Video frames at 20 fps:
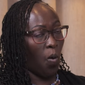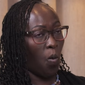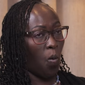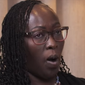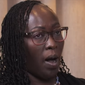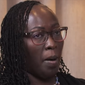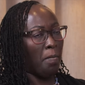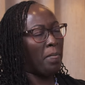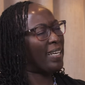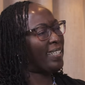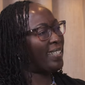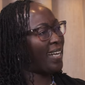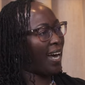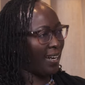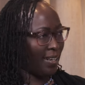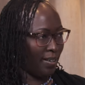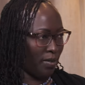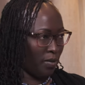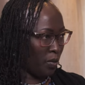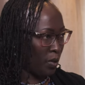Well, my
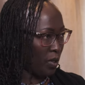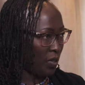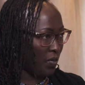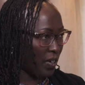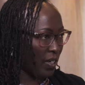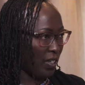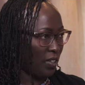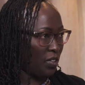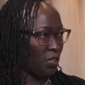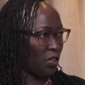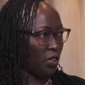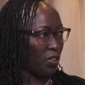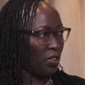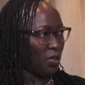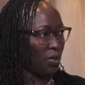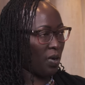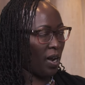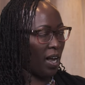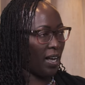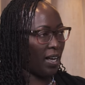dad was very drawn
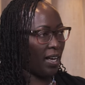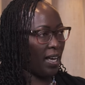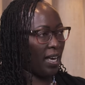to her,